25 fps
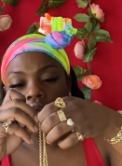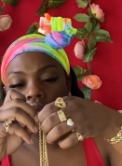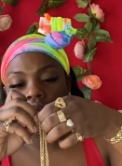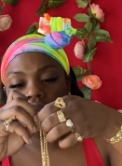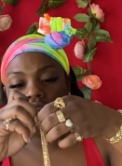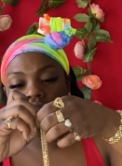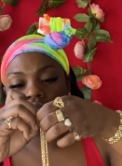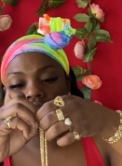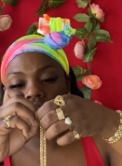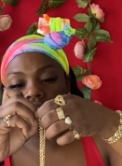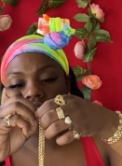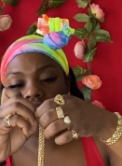
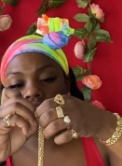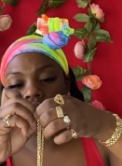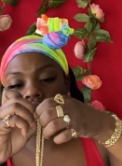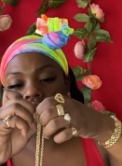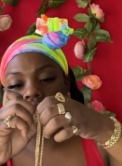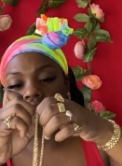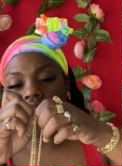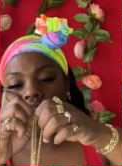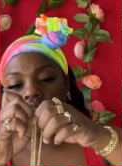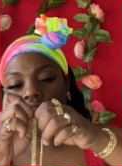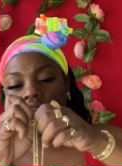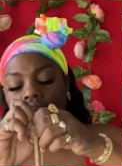that's why
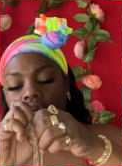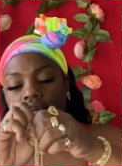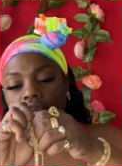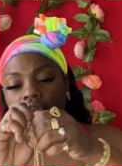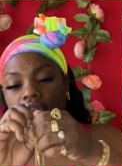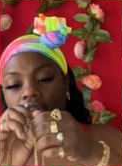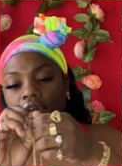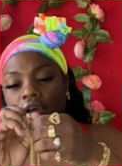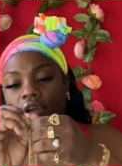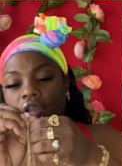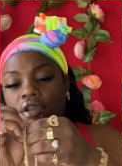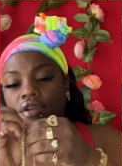you get, don't
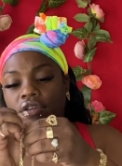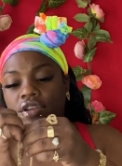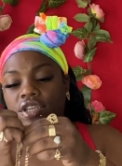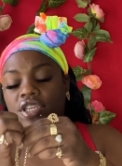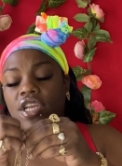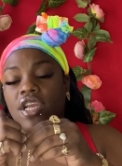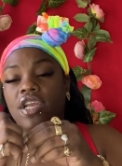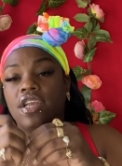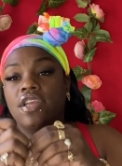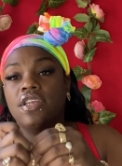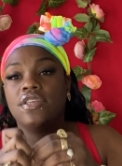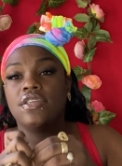get all your
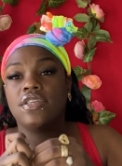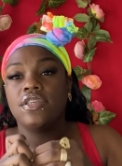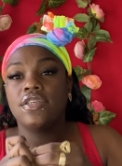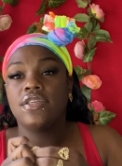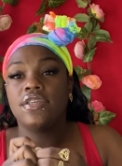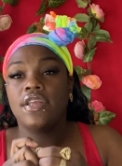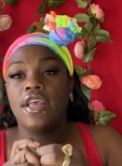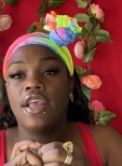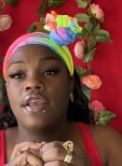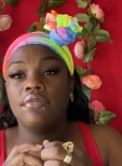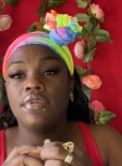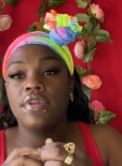chains the
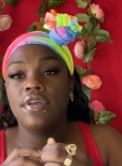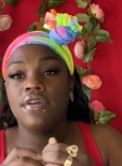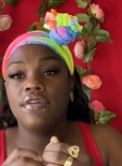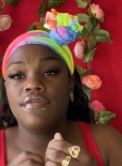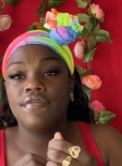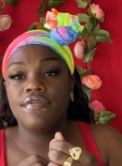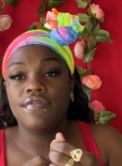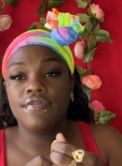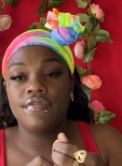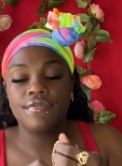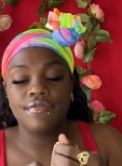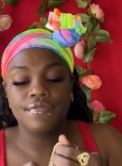same
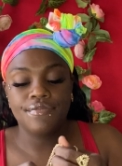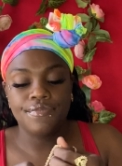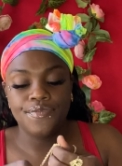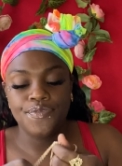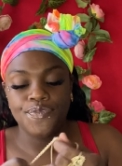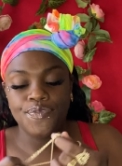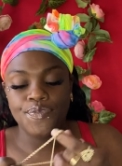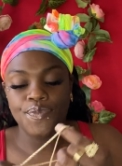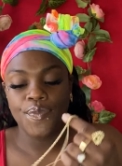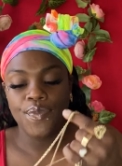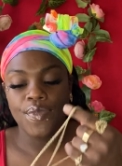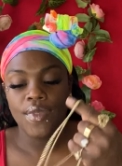length.
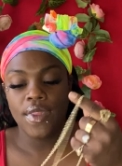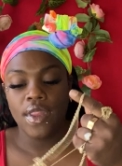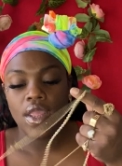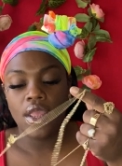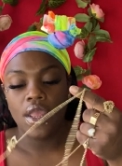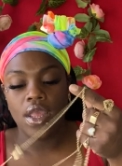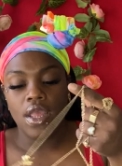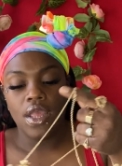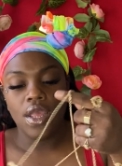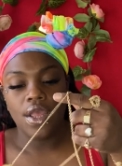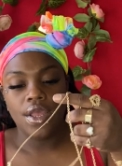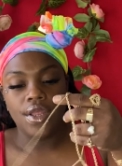
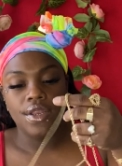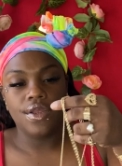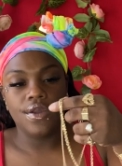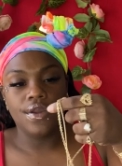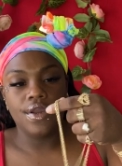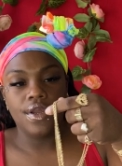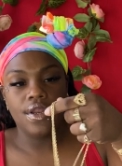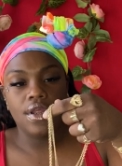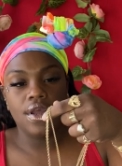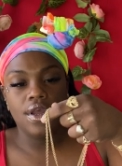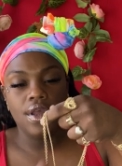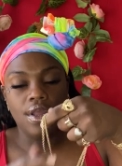
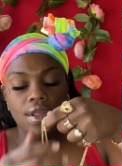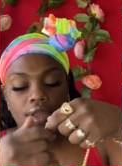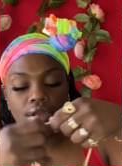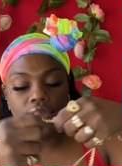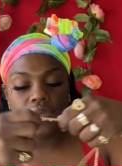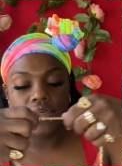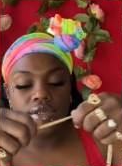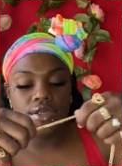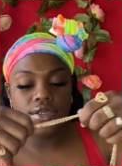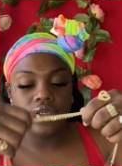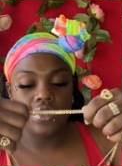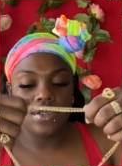Look at all
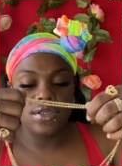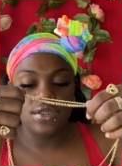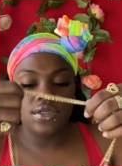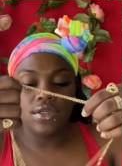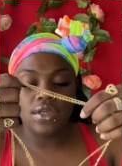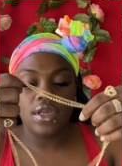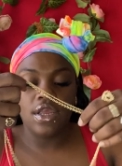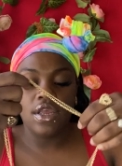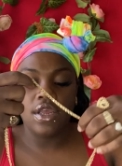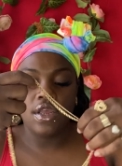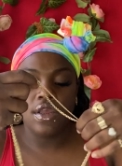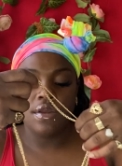your shit the
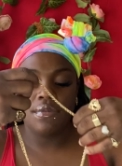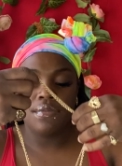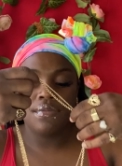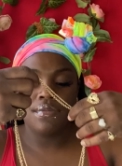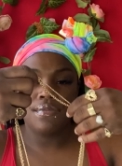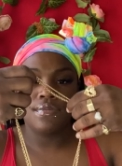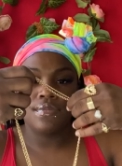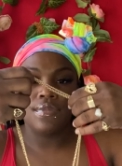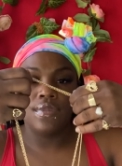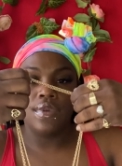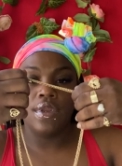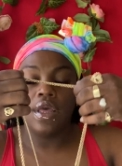same,
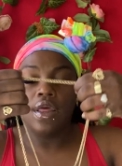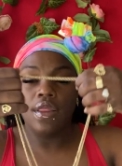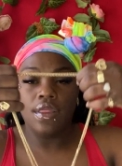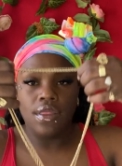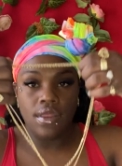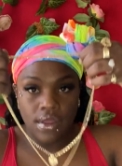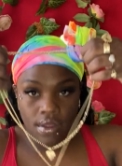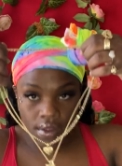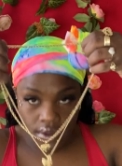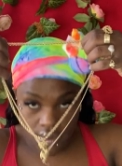nothing.